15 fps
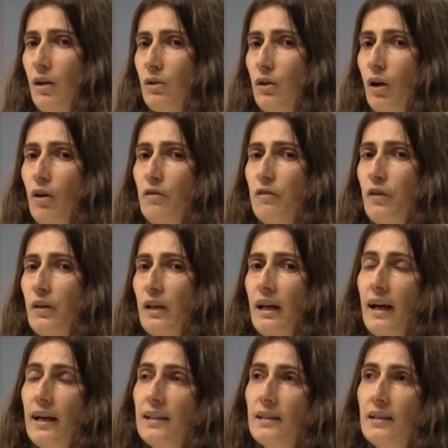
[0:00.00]
Go for the
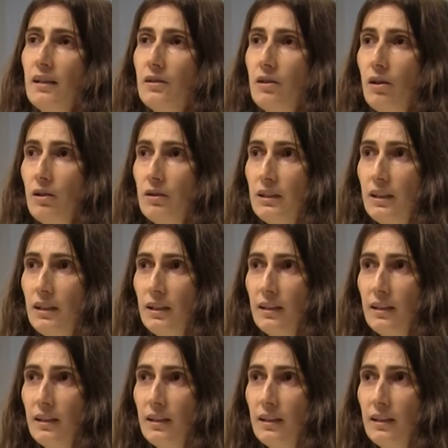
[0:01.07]
higher technology.